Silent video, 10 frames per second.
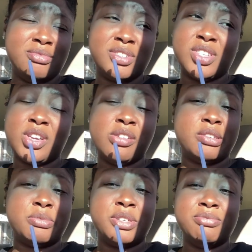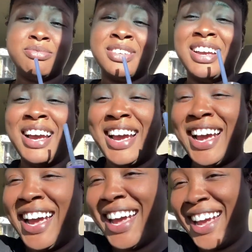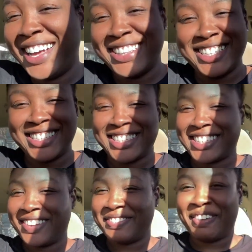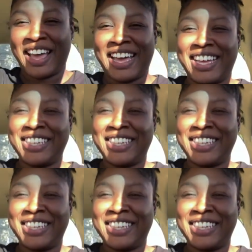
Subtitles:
Excuse me. This is so bad.